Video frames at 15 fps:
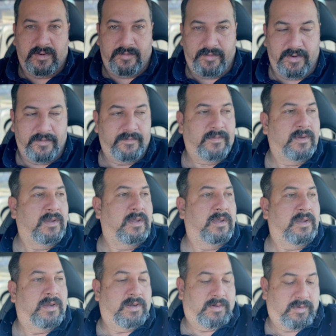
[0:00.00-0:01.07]
a rib.
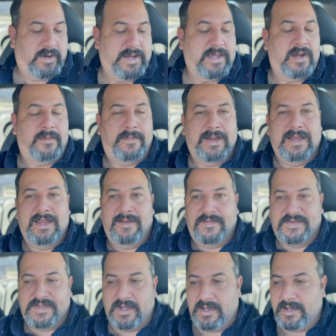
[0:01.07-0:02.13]
Right here on my
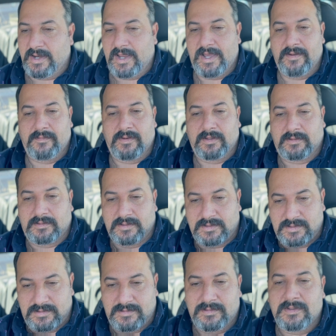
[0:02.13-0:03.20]
left side, I have like
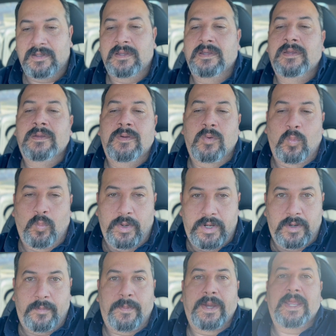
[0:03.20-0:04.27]
this
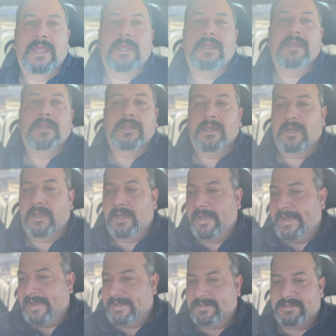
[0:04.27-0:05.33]
weird pain that
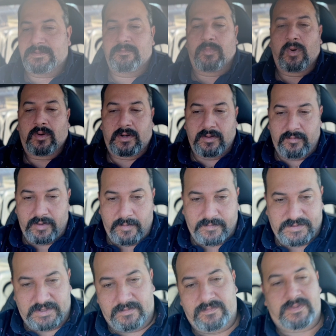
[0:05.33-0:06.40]
has broken
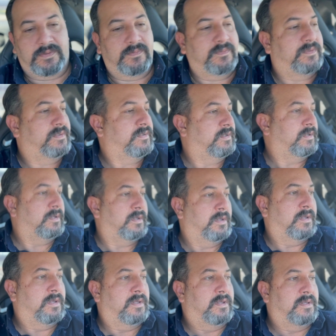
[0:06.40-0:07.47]
rib symptoms.
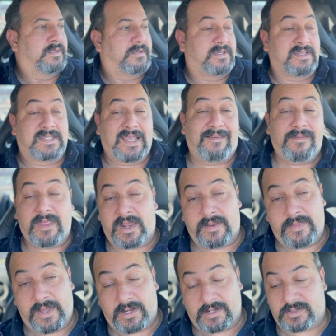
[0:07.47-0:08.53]
Since I'm not
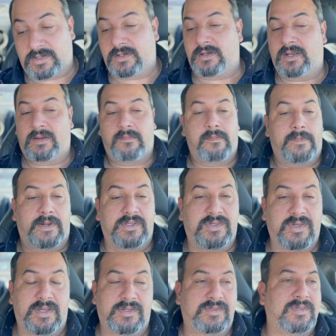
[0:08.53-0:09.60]
a doctor, I'm about
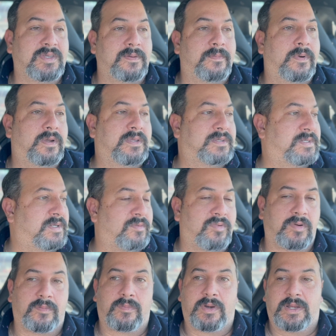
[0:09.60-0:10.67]
to head to the emergency
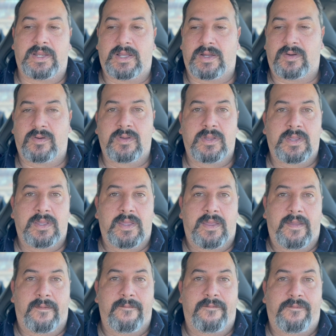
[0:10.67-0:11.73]
room right now
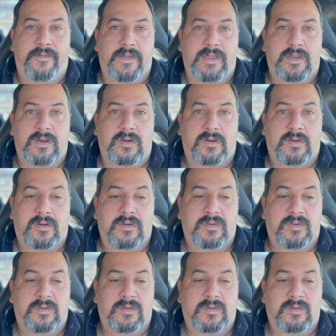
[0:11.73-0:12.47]
and figure